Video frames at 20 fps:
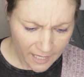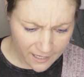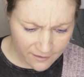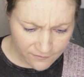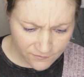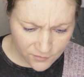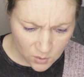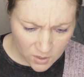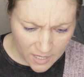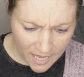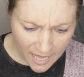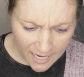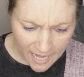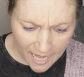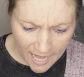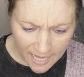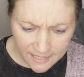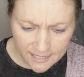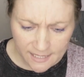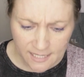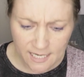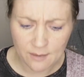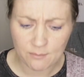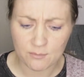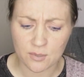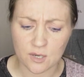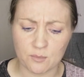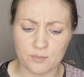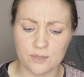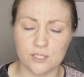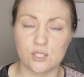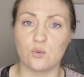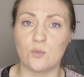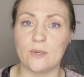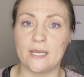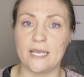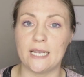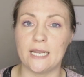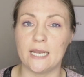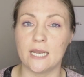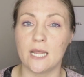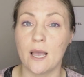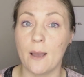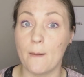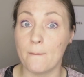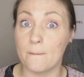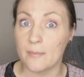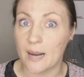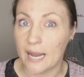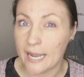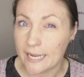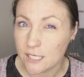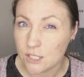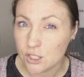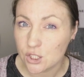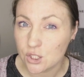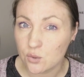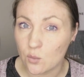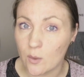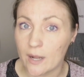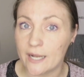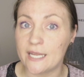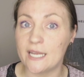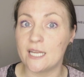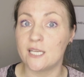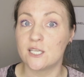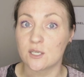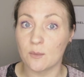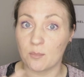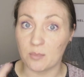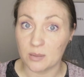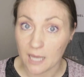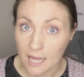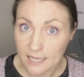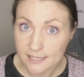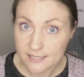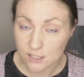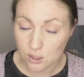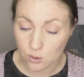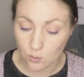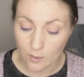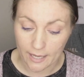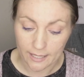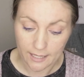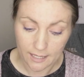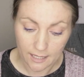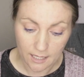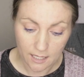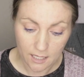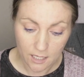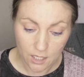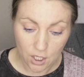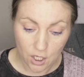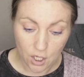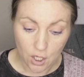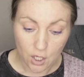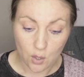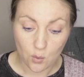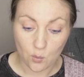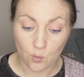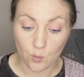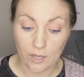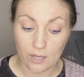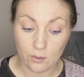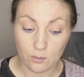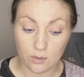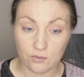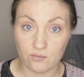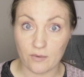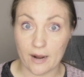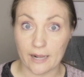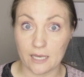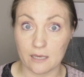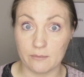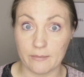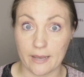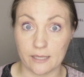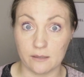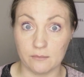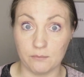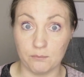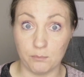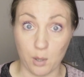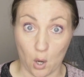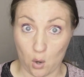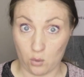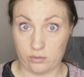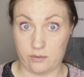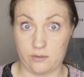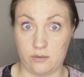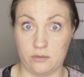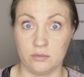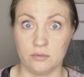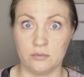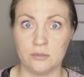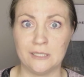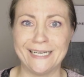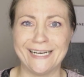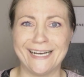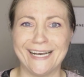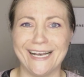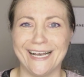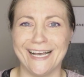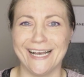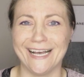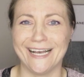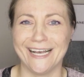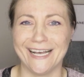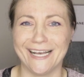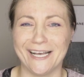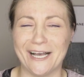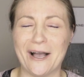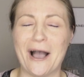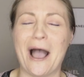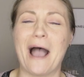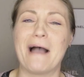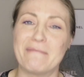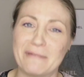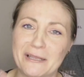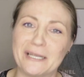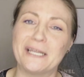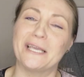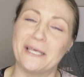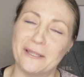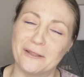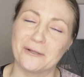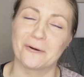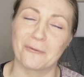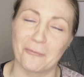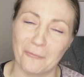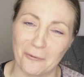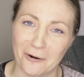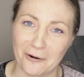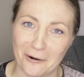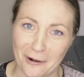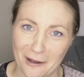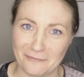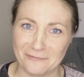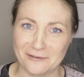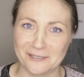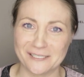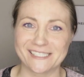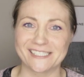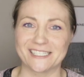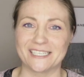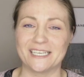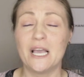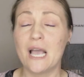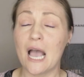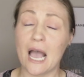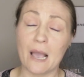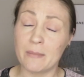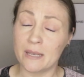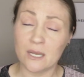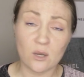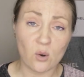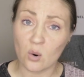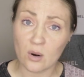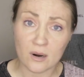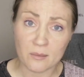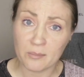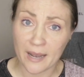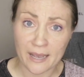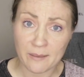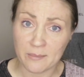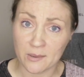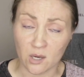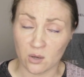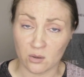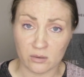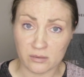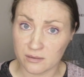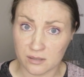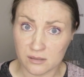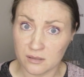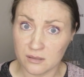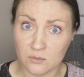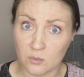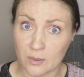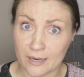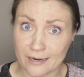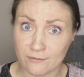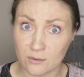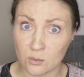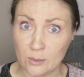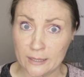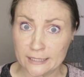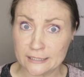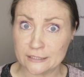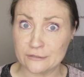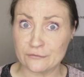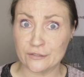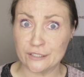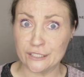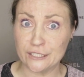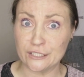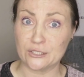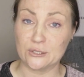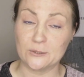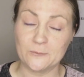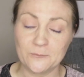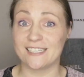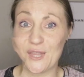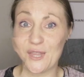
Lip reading: If you get any number between -20 to +20, we would recommend both. I mean, either or, obviously. I mean, or buy both, whatever works for you.